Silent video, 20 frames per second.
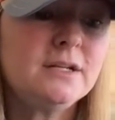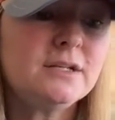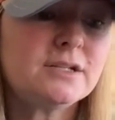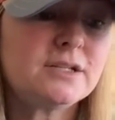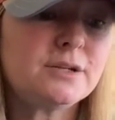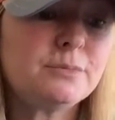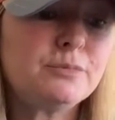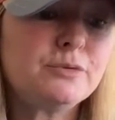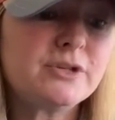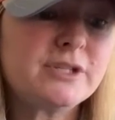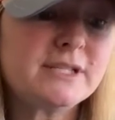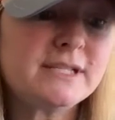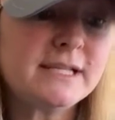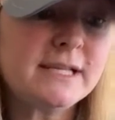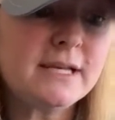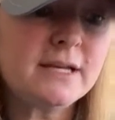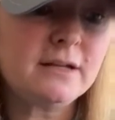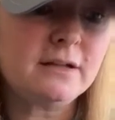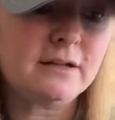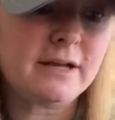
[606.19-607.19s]
To
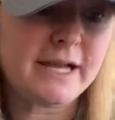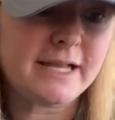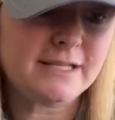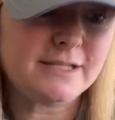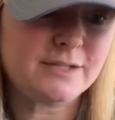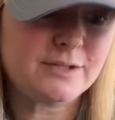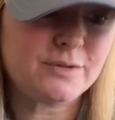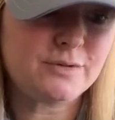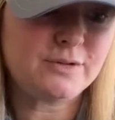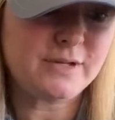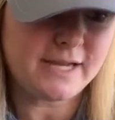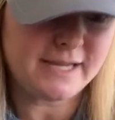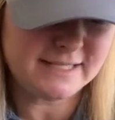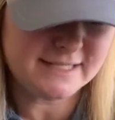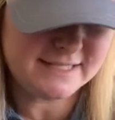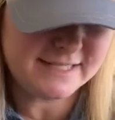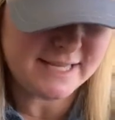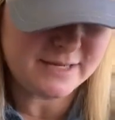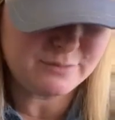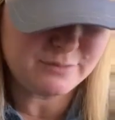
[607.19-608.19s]
Brazil, I
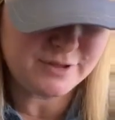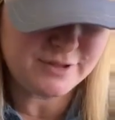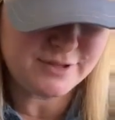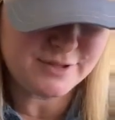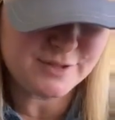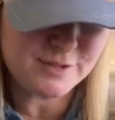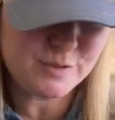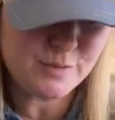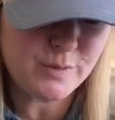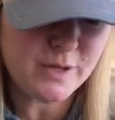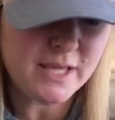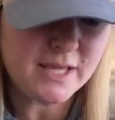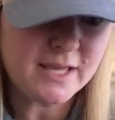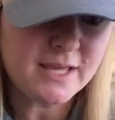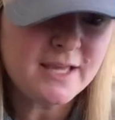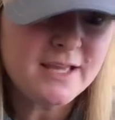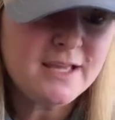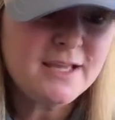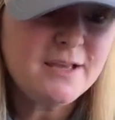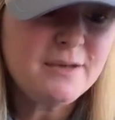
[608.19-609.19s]
said with a
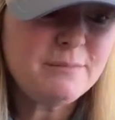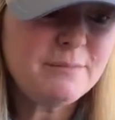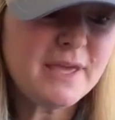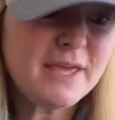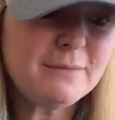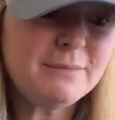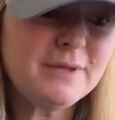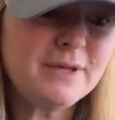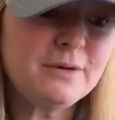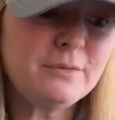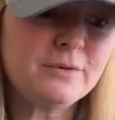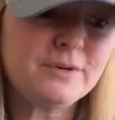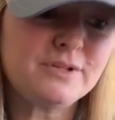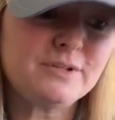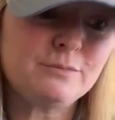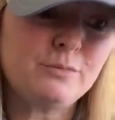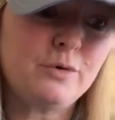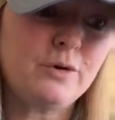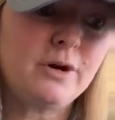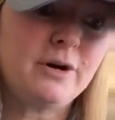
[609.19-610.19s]
squeak. Maybe it was
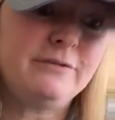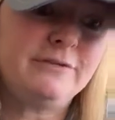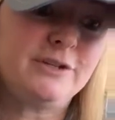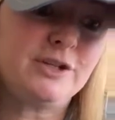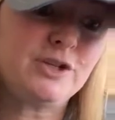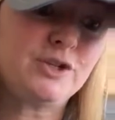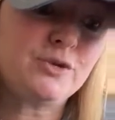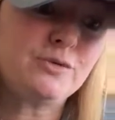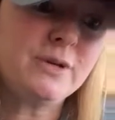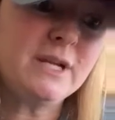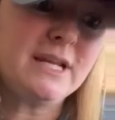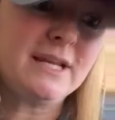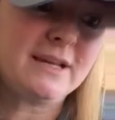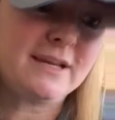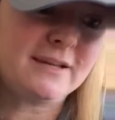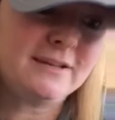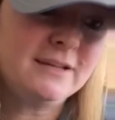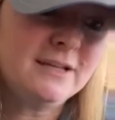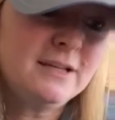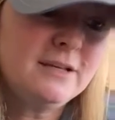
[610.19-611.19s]
more of a
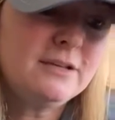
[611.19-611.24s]
shriek.